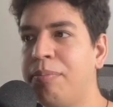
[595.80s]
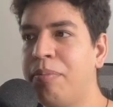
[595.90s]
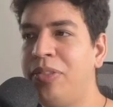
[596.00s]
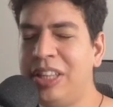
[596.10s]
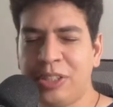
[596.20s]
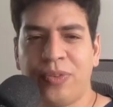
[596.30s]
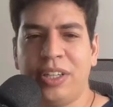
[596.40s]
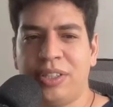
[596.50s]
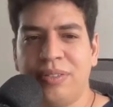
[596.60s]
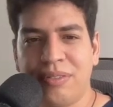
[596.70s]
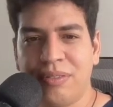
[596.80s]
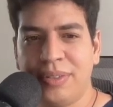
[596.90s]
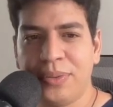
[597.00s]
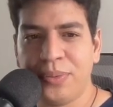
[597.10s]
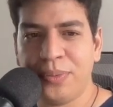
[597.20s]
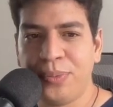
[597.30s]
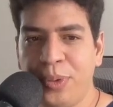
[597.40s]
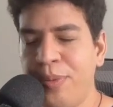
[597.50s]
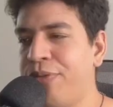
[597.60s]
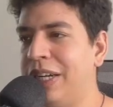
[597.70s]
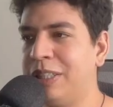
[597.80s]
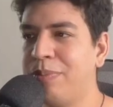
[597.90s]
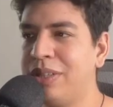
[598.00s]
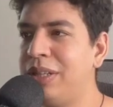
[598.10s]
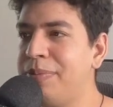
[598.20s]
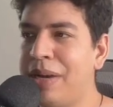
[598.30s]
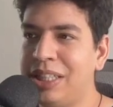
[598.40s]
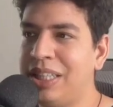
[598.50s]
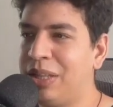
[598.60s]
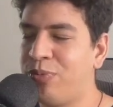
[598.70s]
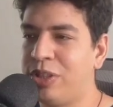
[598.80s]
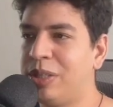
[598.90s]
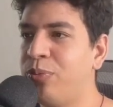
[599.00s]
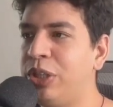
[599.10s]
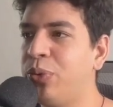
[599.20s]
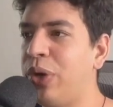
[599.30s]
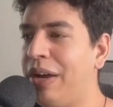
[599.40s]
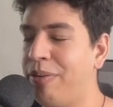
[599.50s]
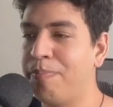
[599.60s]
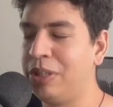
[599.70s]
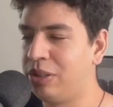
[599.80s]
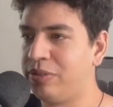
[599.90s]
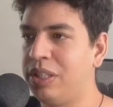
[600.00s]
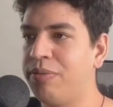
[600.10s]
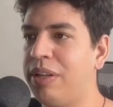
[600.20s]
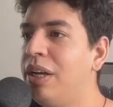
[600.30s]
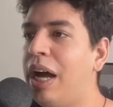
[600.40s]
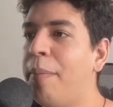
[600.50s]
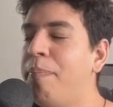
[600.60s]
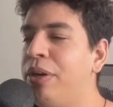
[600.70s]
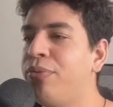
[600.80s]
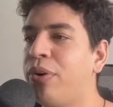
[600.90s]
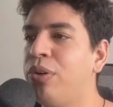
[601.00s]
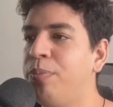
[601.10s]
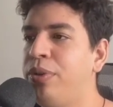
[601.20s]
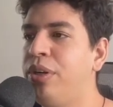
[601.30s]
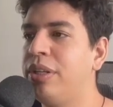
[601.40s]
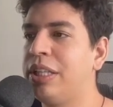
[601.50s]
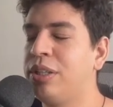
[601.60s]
this function will be fast, but imagine that for some reason we have a bunch of stuff, like a big for loop here that